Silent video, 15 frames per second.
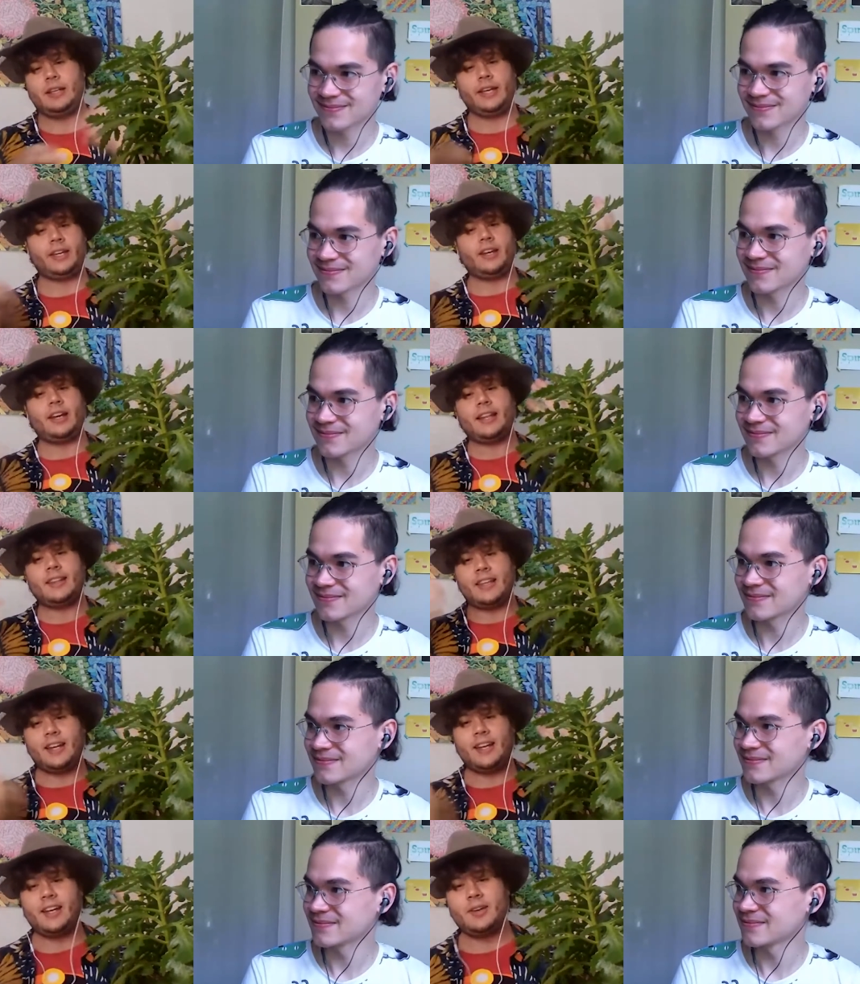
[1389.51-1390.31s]
Speaker 1: Like
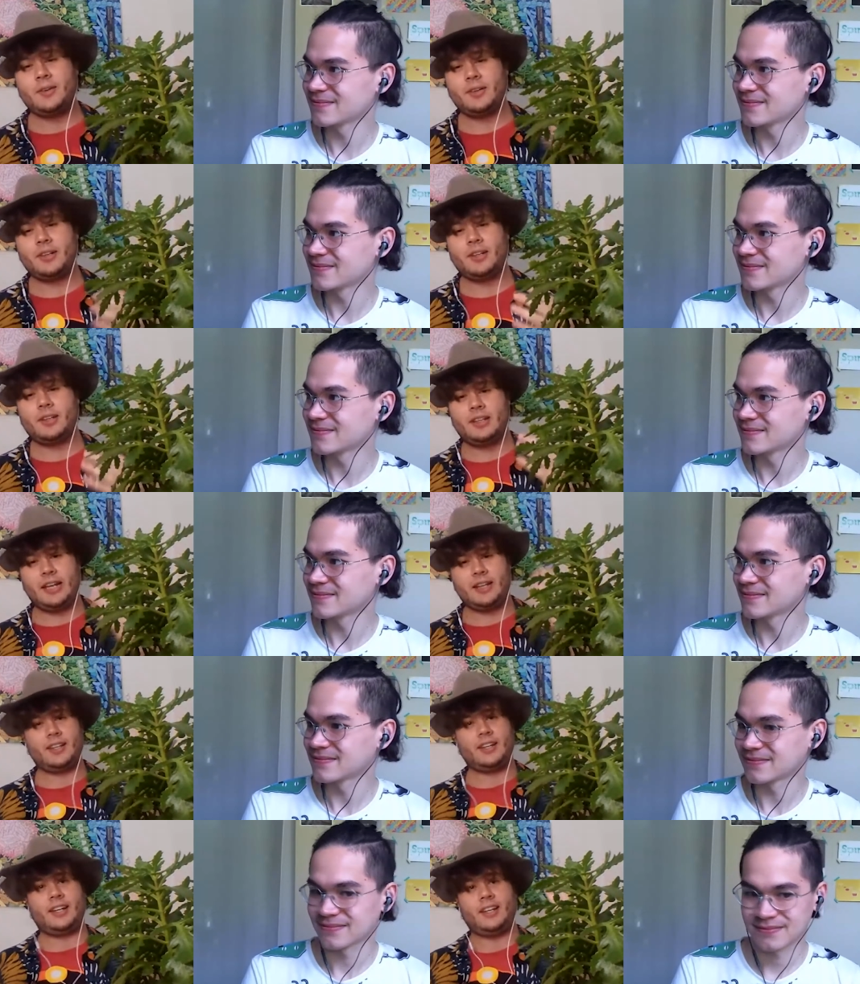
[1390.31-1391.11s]
Gattaca,
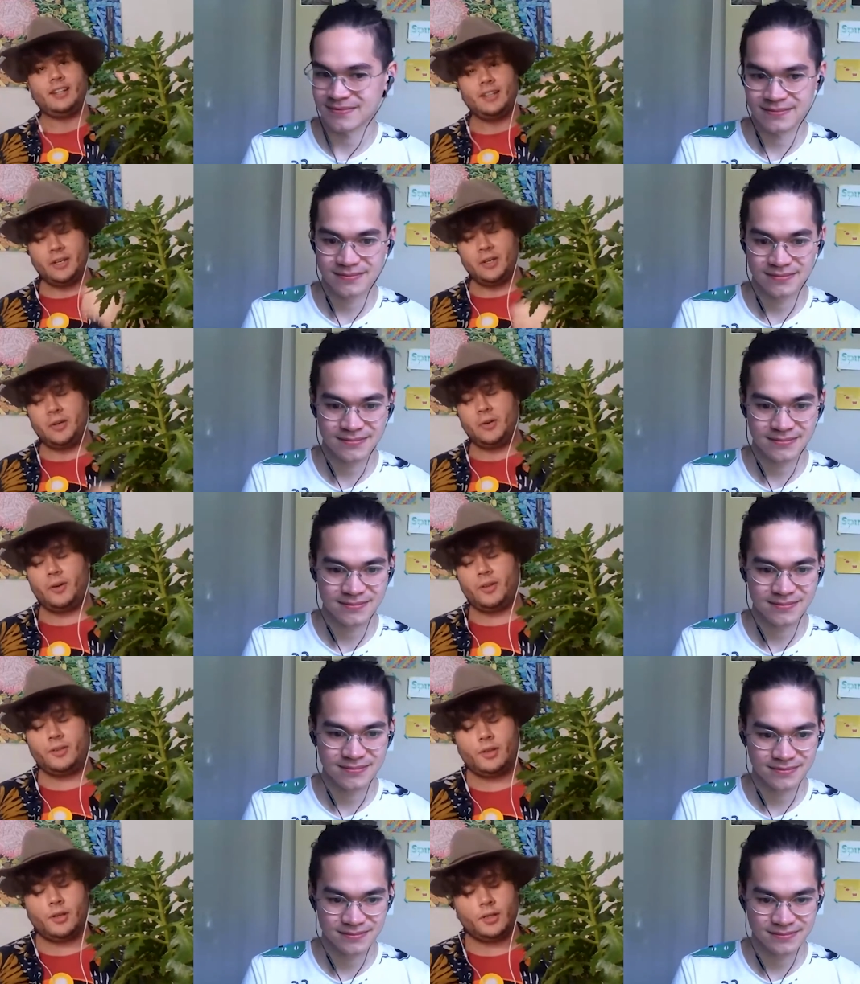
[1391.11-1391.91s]
Gattaca
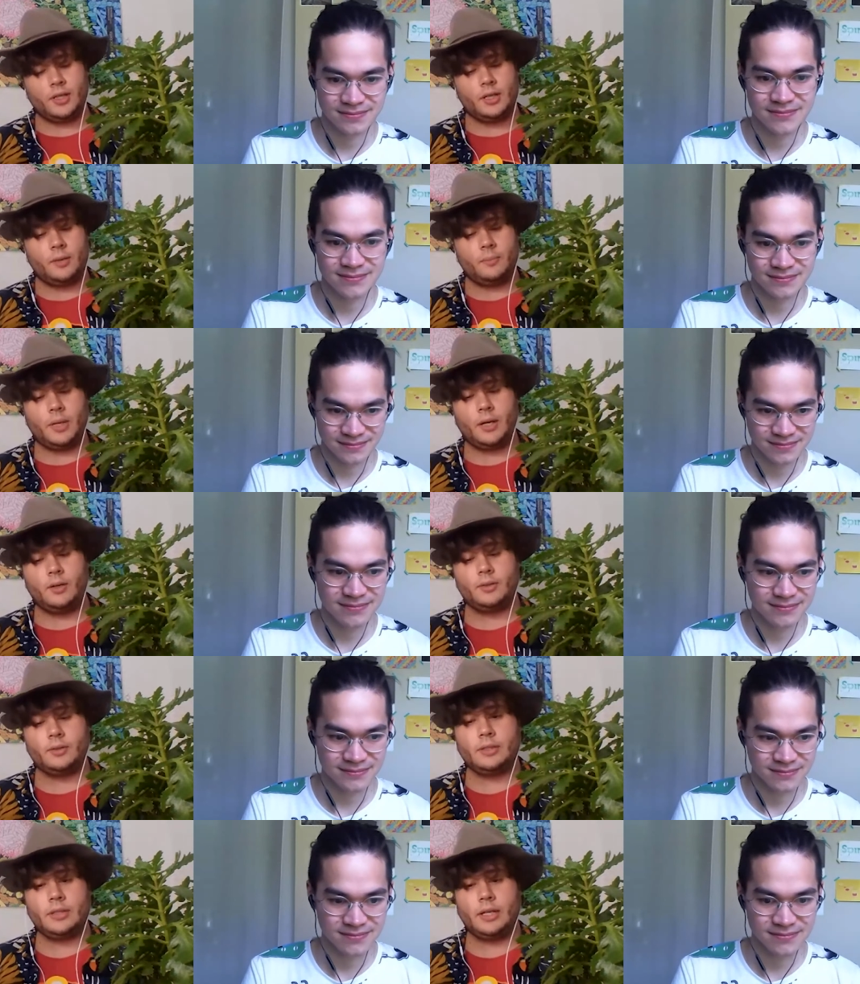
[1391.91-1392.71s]
was talking
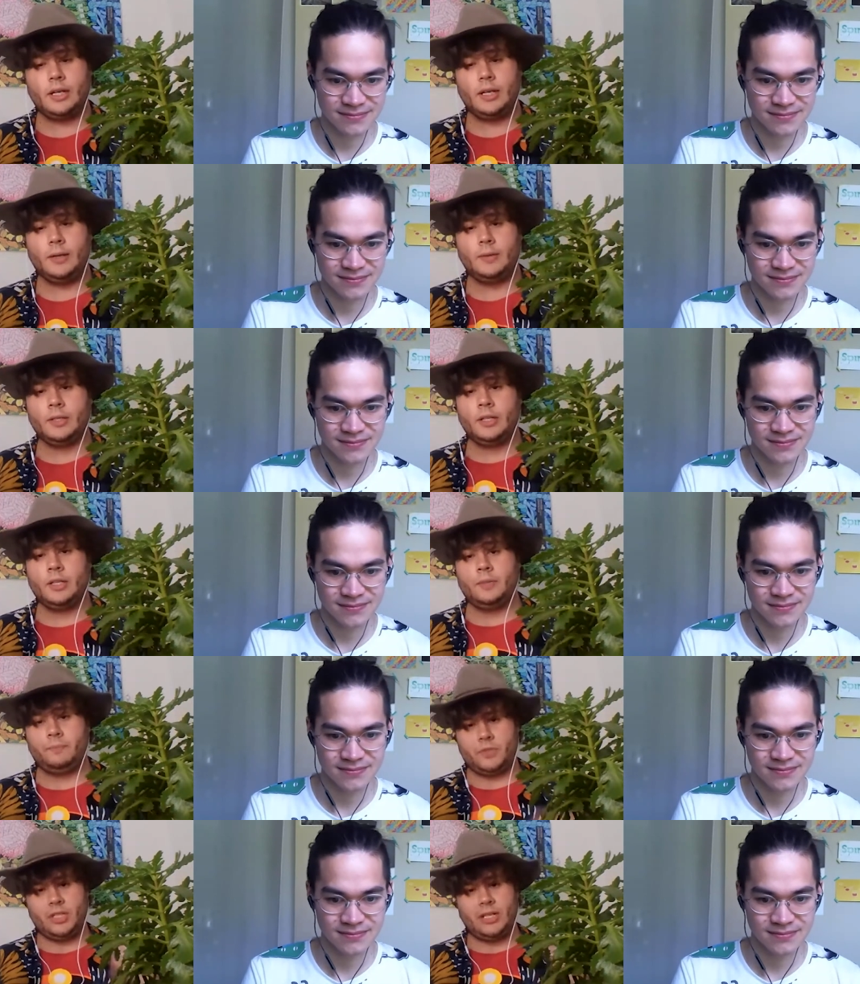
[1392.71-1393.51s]
about uh,
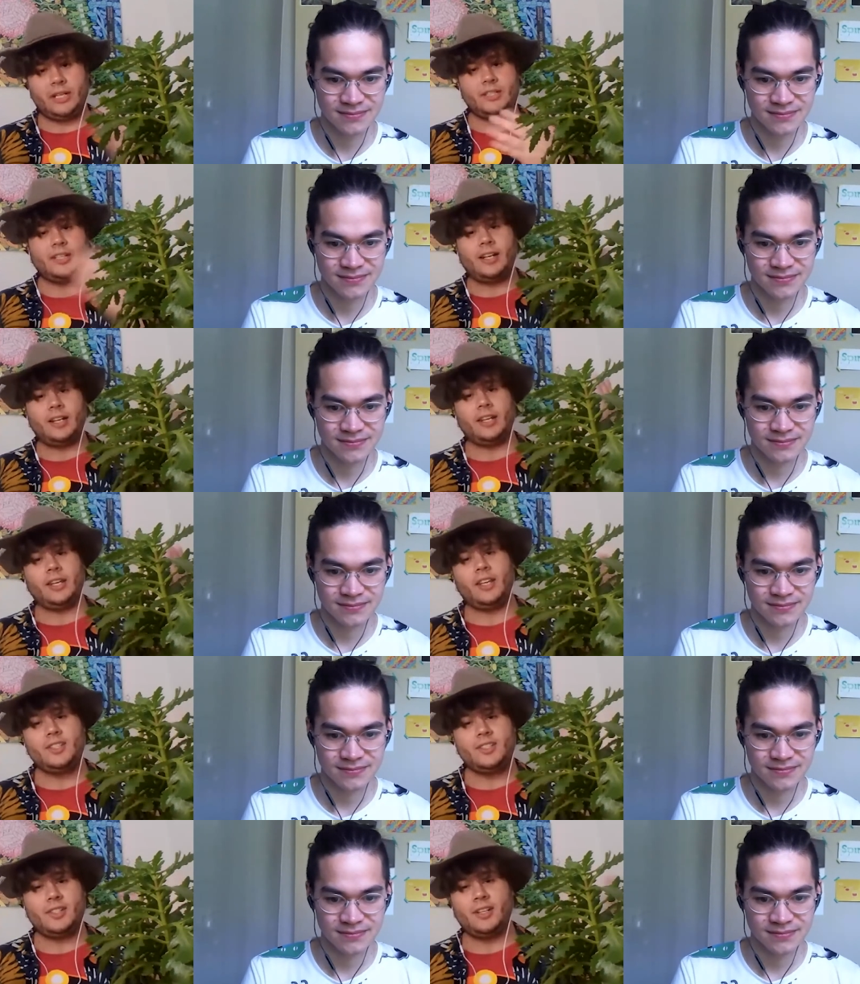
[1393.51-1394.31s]
genetically